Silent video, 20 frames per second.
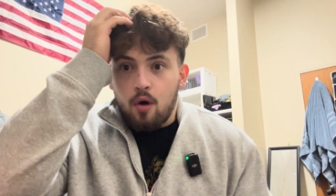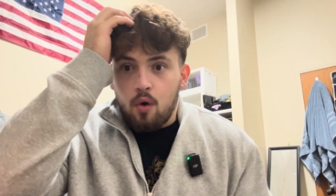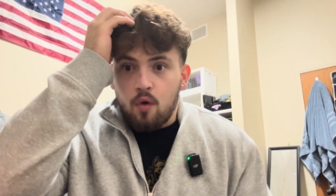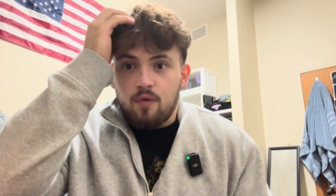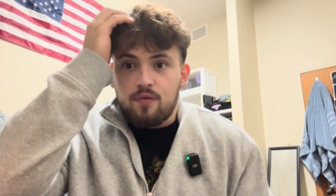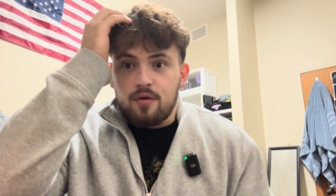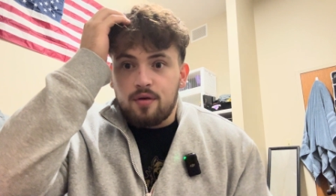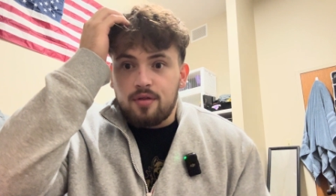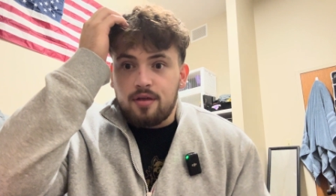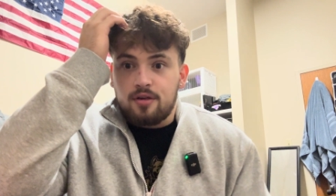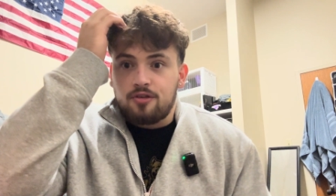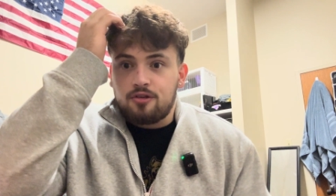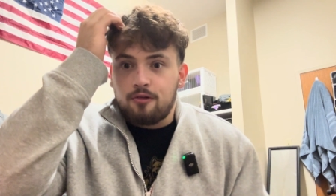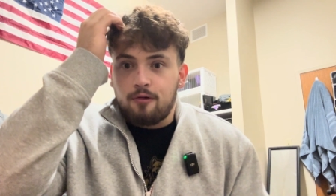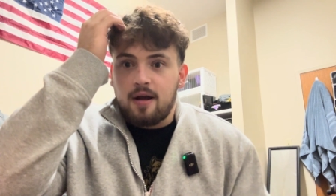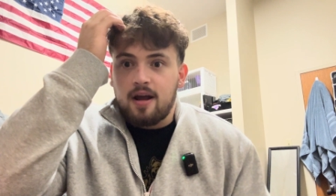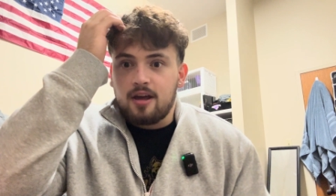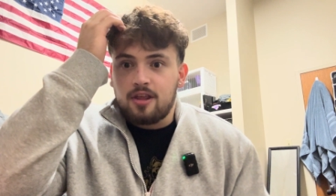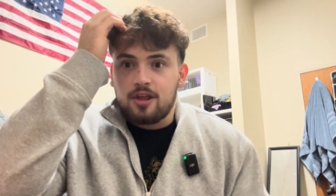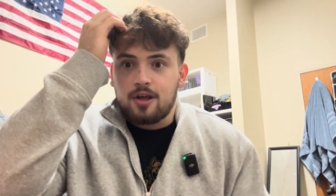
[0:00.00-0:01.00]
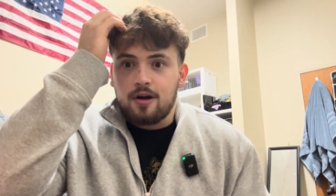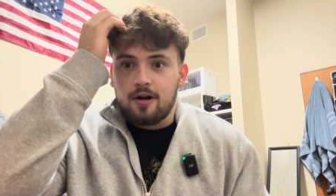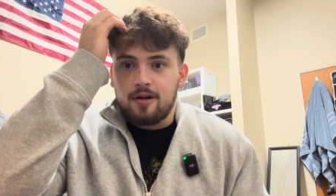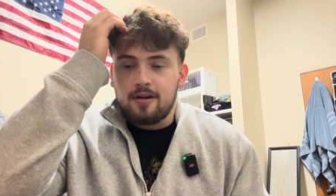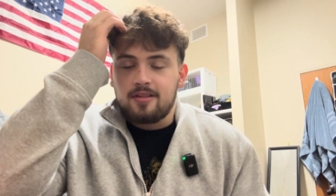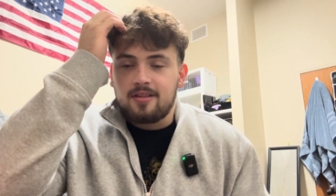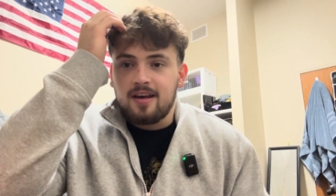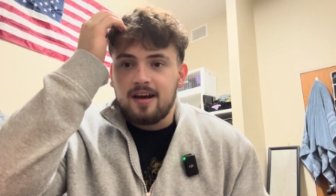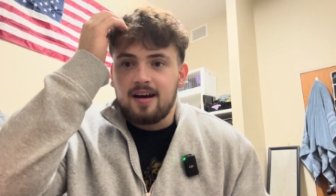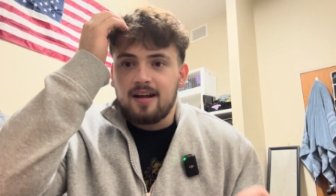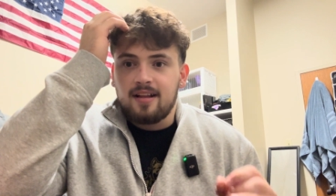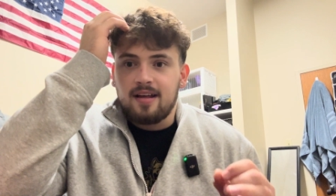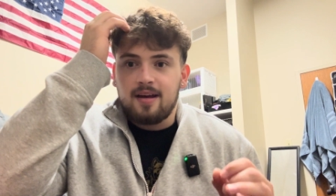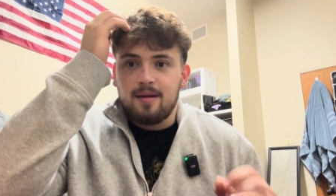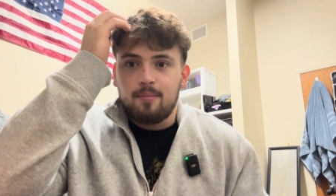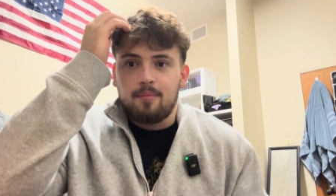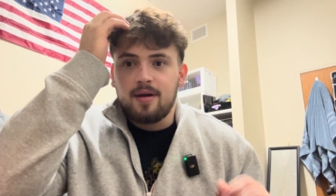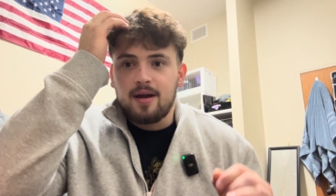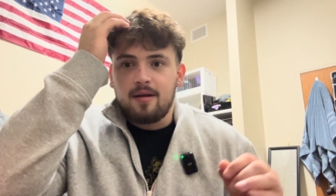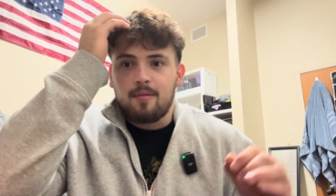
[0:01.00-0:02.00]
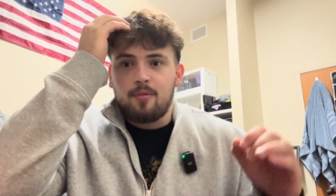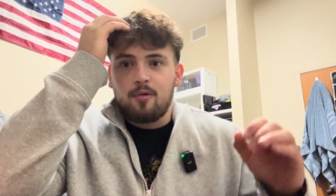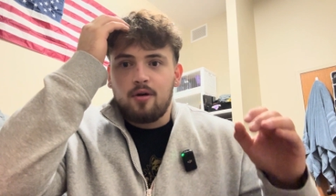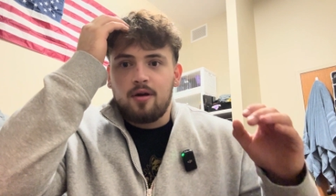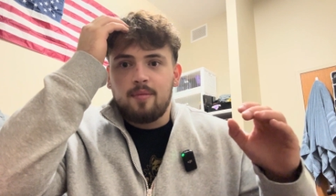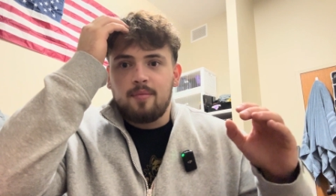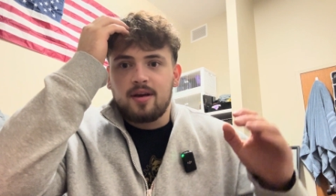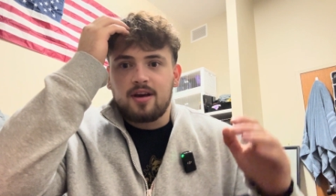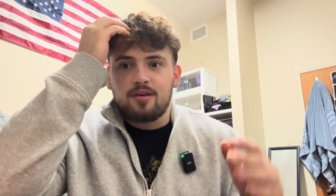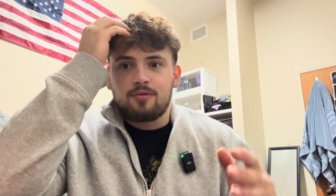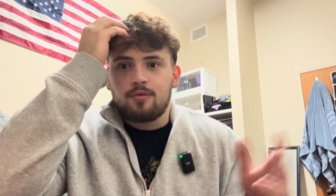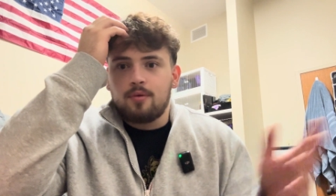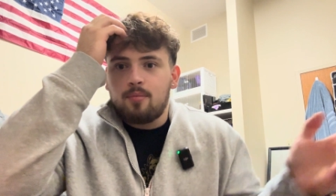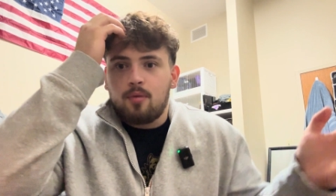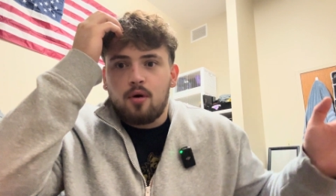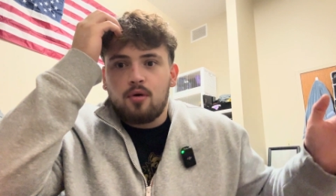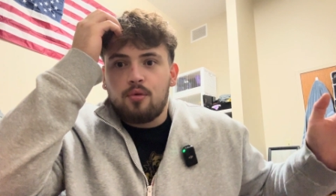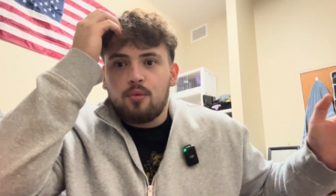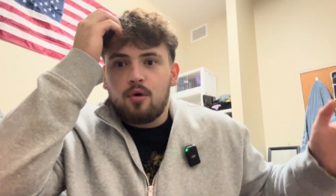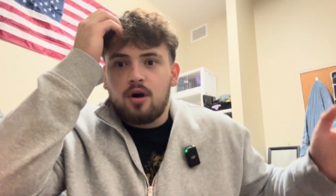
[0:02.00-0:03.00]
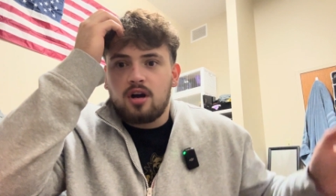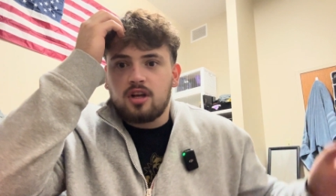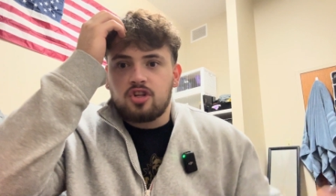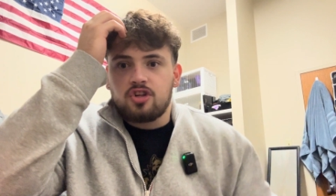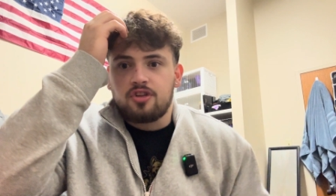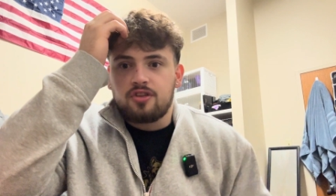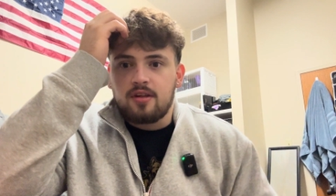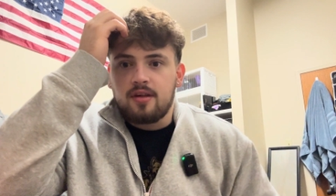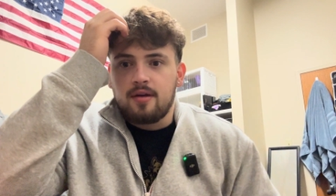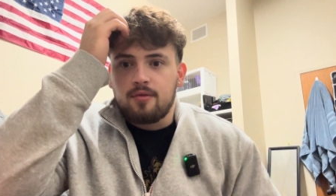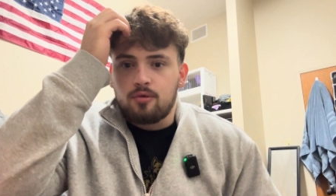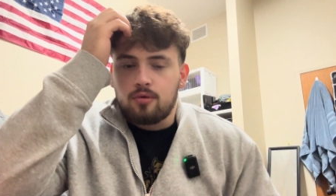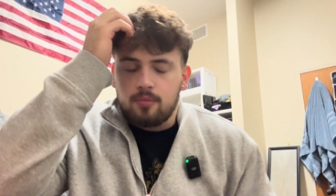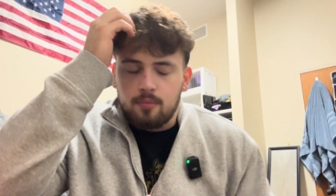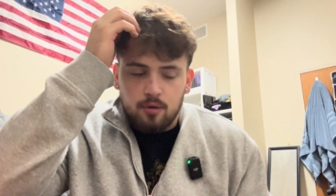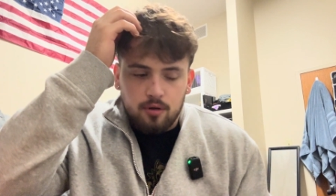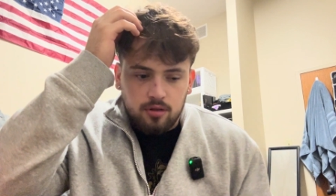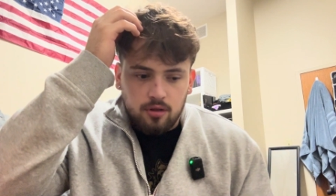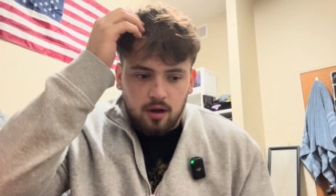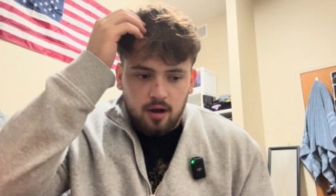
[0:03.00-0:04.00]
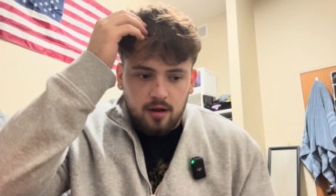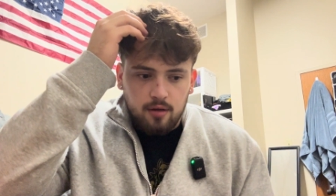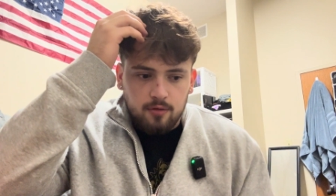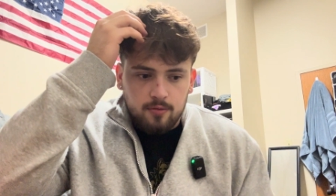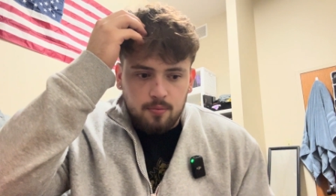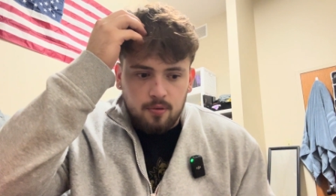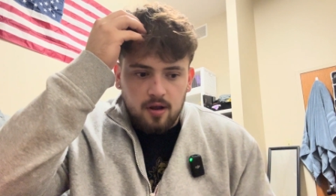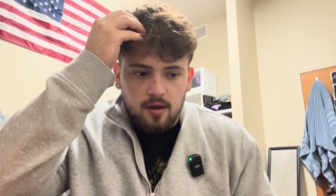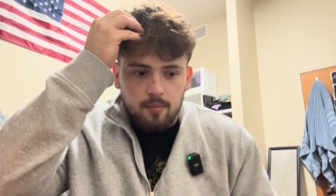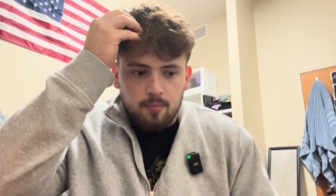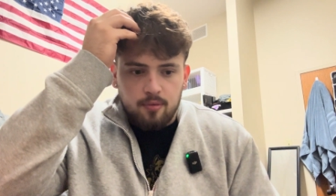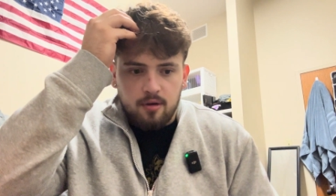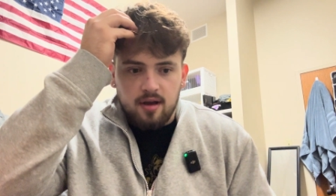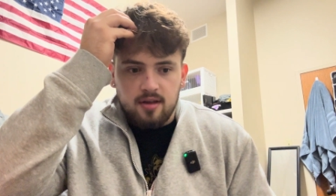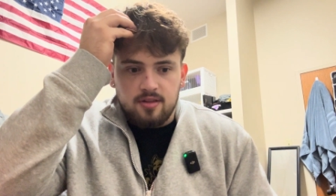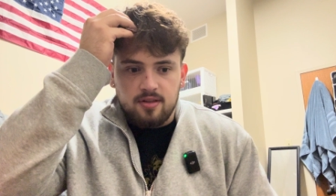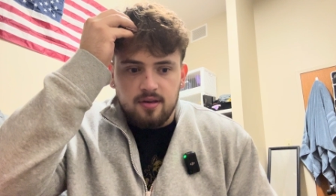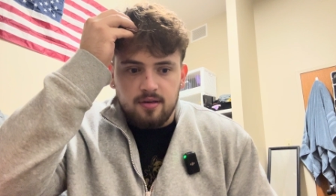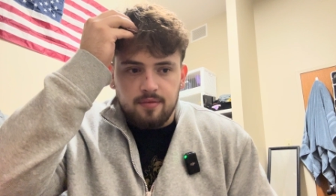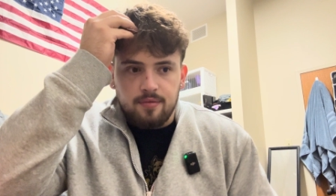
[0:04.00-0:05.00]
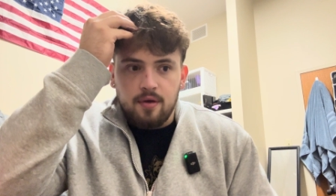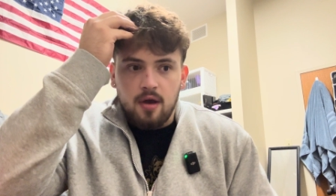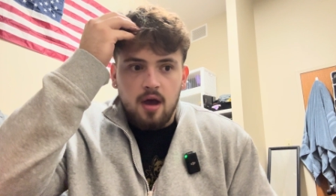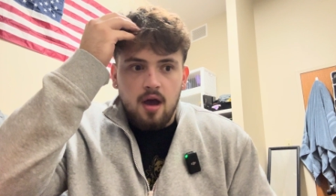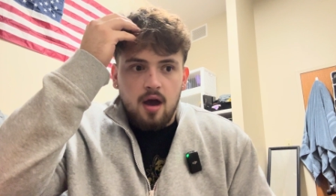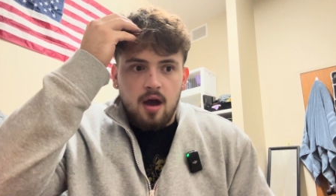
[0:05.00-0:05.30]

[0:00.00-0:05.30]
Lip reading: over the Strength Cartel and Big Boy because we both watched his lips. We both thought he was pretty impressive.